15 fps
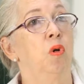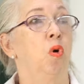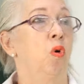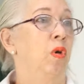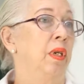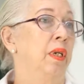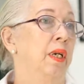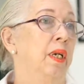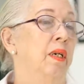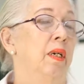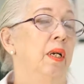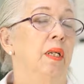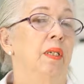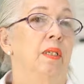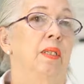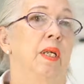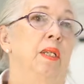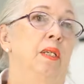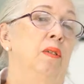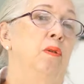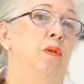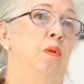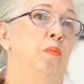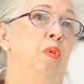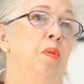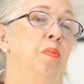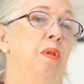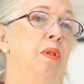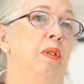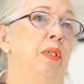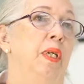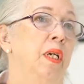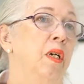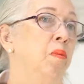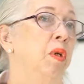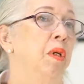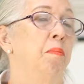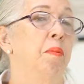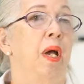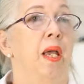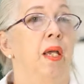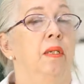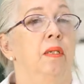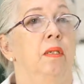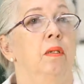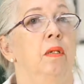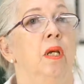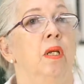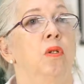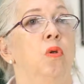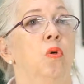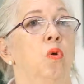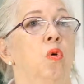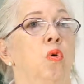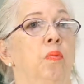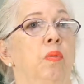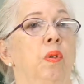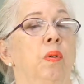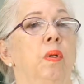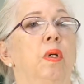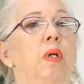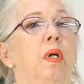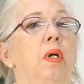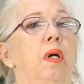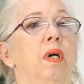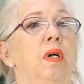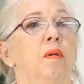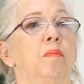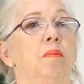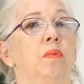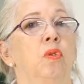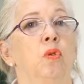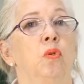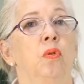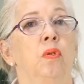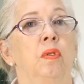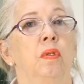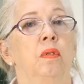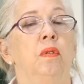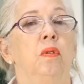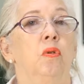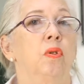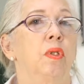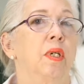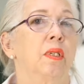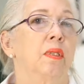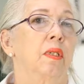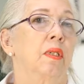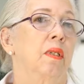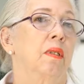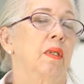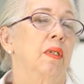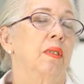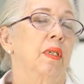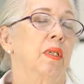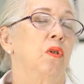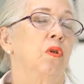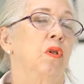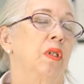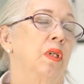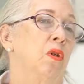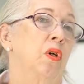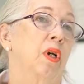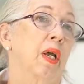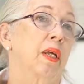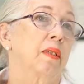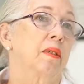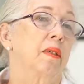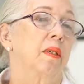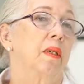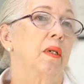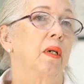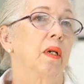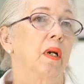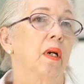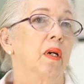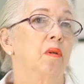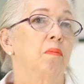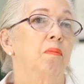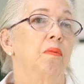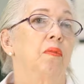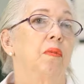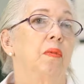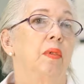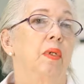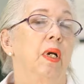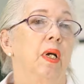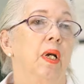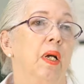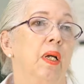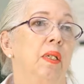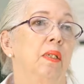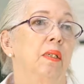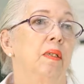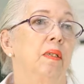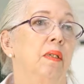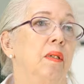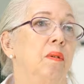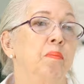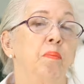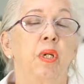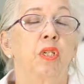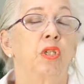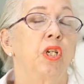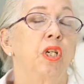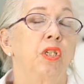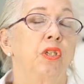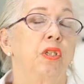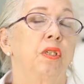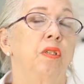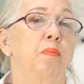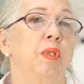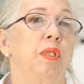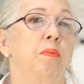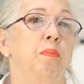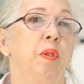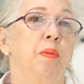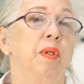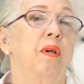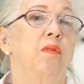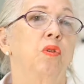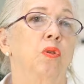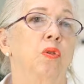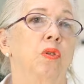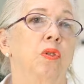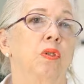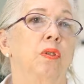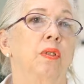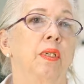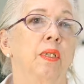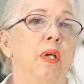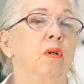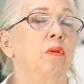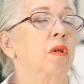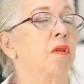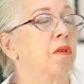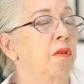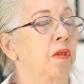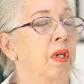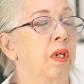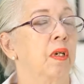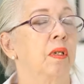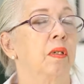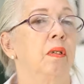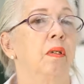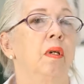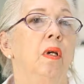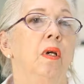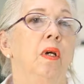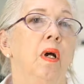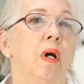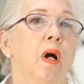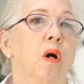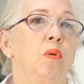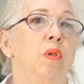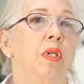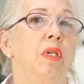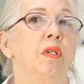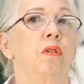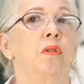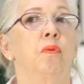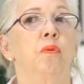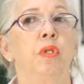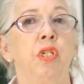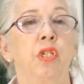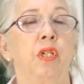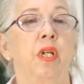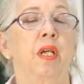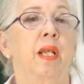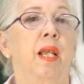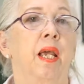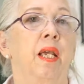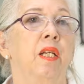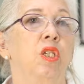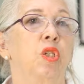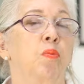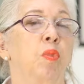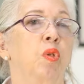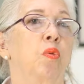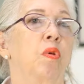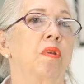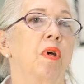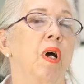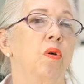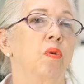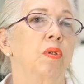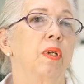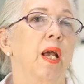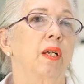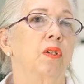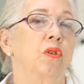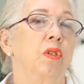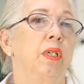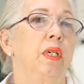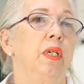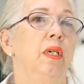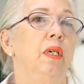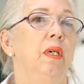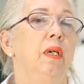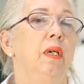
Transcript: or liquor and sell it to the people. They come in, buy it, and go home. So, you know, there are certain things that you can look at and make changes, but people have to sit down and think and how they can reach their clients, but without actually